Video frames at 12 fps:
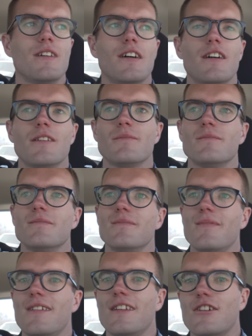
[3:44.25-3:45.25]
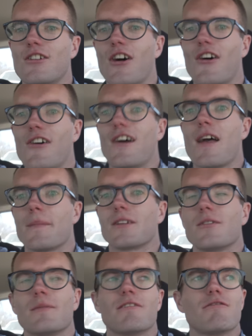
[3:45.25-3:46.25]
Little hot air
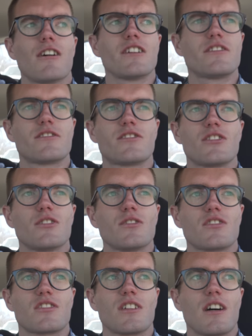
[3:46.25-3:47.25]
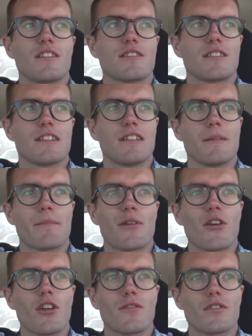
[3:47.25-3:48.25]
balloon ride to start the
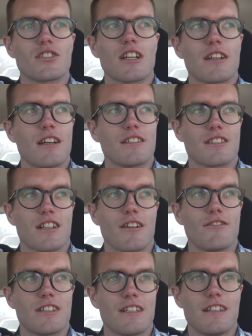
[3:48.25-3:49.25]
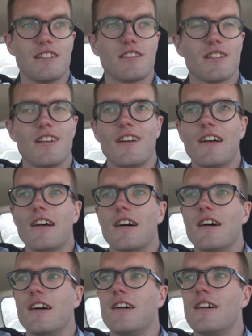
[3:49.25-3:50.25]
beautiful day as it currently is.
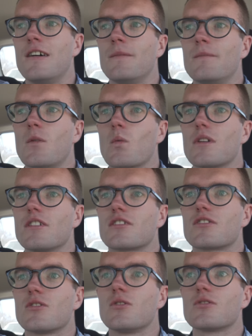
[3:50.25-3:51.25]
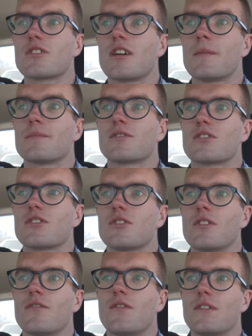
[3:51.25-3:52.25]
We soared up
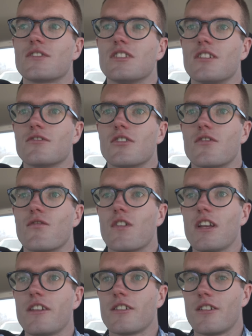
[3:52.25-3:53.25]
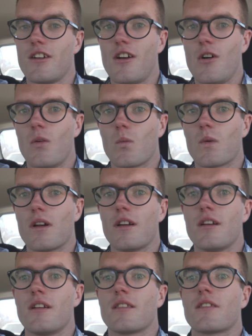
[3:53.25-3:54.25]
to 1,500 feet
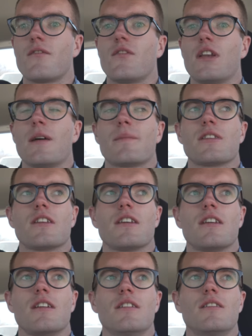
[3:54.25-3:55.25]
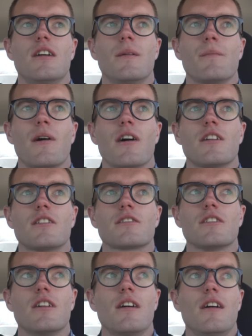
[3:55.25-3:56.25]
with Philip, the pilot.
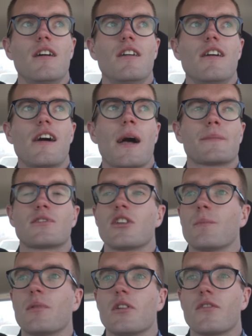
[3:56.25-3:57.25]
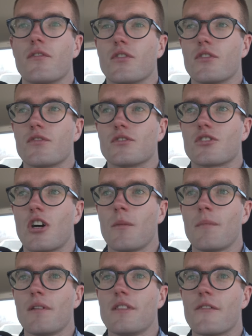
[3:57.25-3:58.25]
Absolutely beautiful view from the
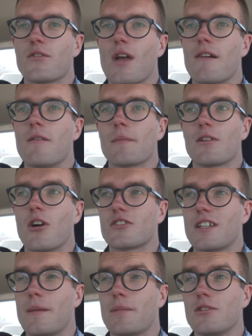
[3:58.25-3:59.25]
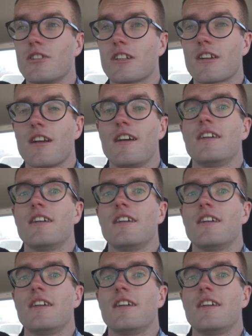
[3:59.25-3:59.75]
top. And if you haven't been hot air ballooning,